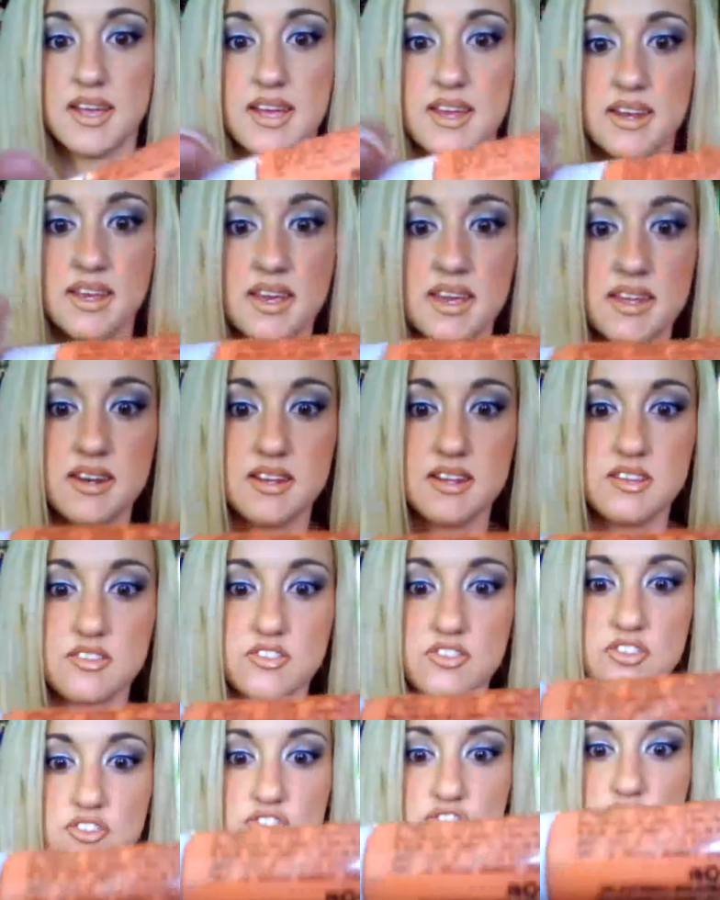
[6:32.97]
And again,
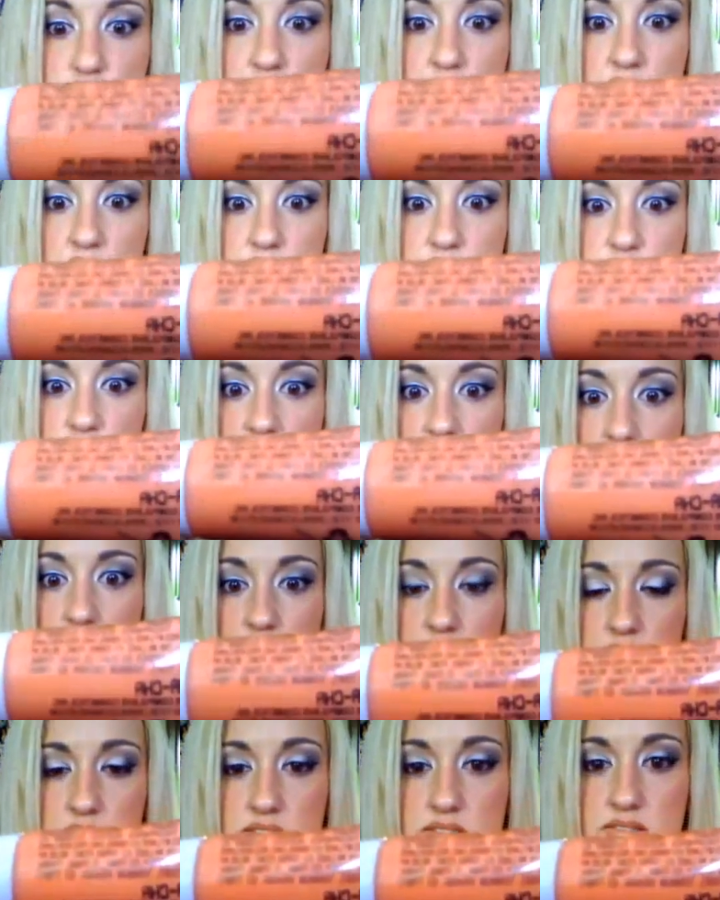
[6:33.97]
it's Cha
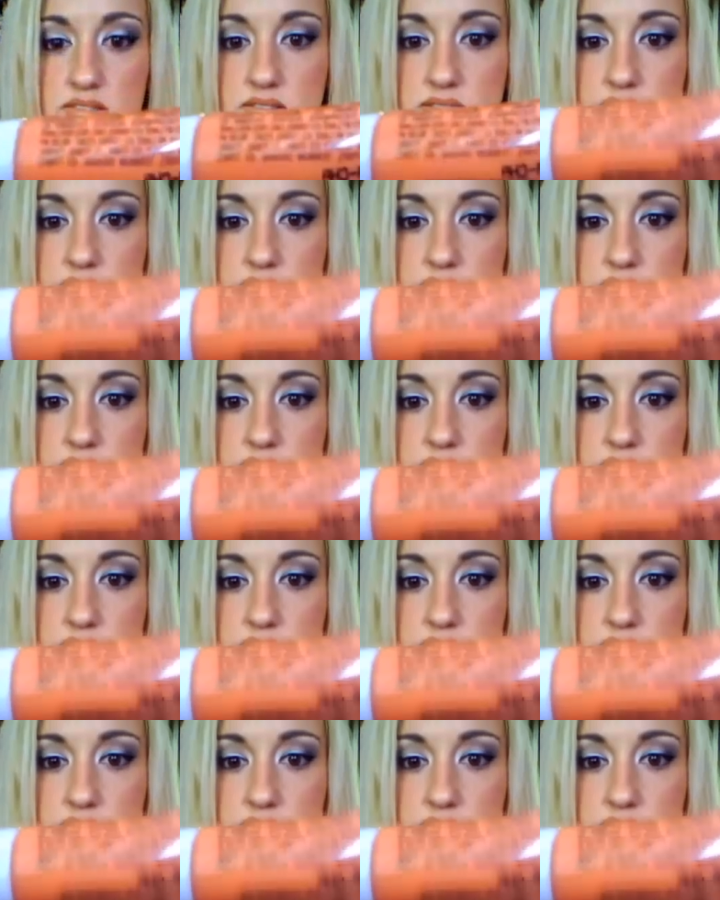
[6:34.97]
Cha.